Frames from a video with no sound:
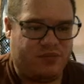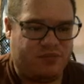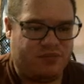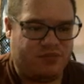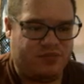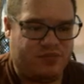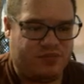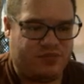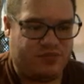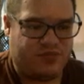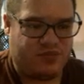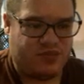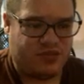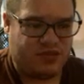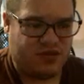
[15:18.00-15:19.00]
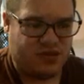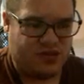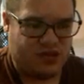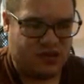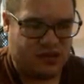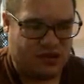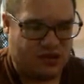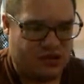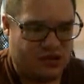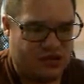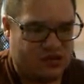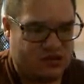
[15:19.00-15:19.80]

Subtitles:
(no one is talking)